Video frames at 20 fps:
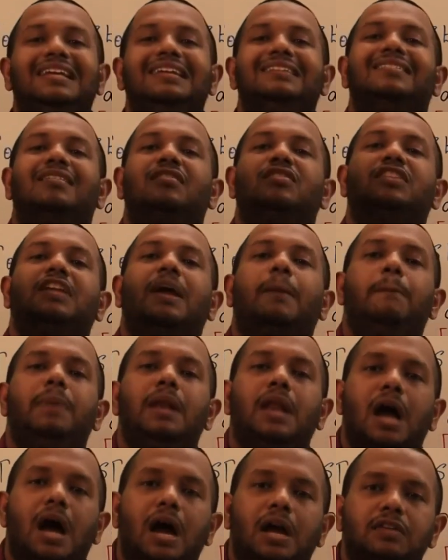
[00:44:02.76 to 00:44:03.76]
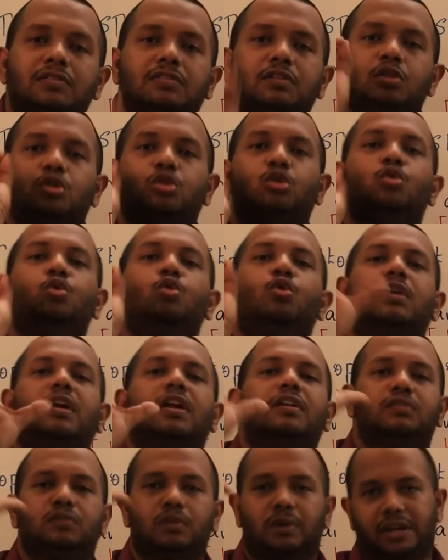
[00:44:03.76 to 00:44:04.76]
is stabilized through
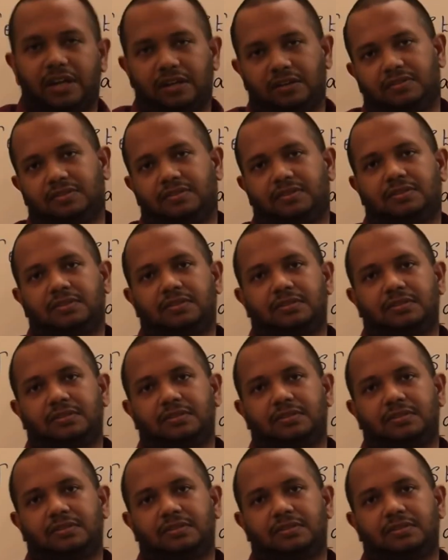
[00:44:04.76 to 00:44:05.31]
resonance.